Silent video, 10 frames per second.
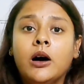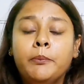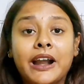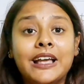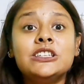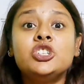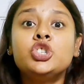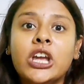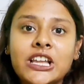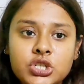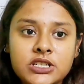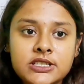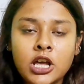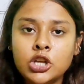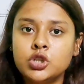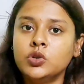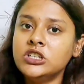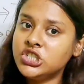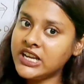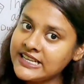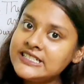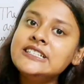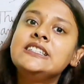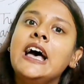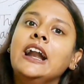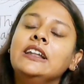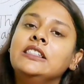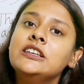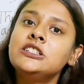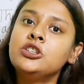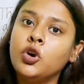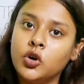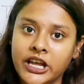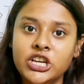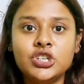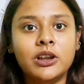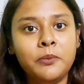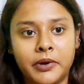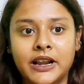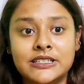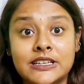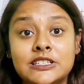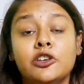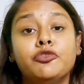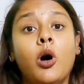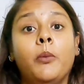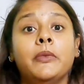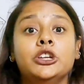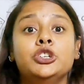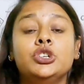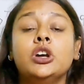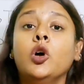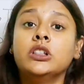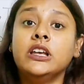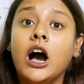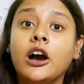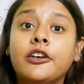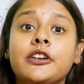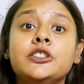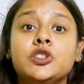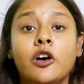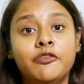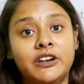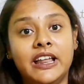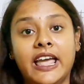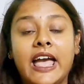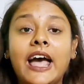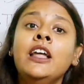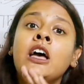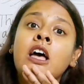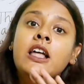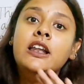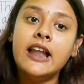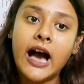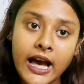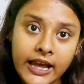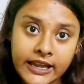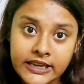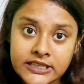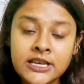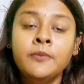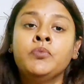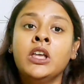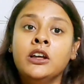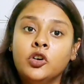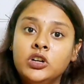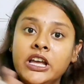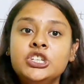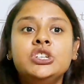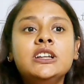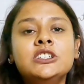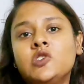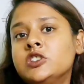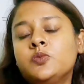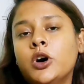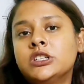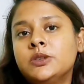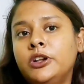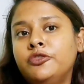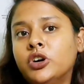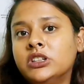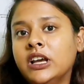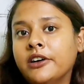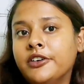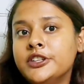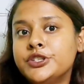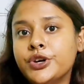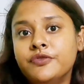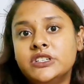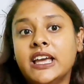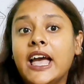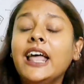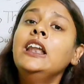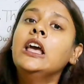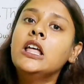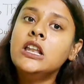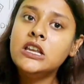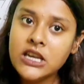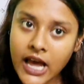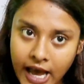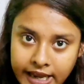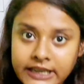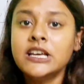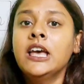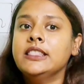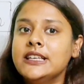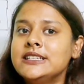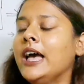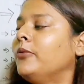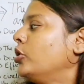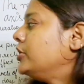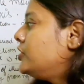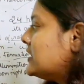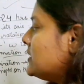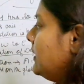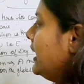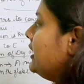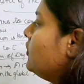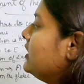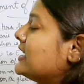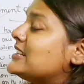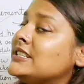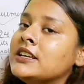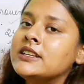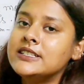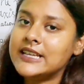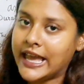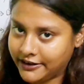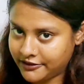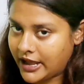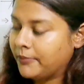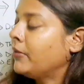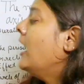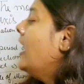brings changes. So the changes that this rotation brings is the formation or the occurrence of day and night. Rotation is responsible for the occurrence of day and night. This I am going to explain you in this diagram.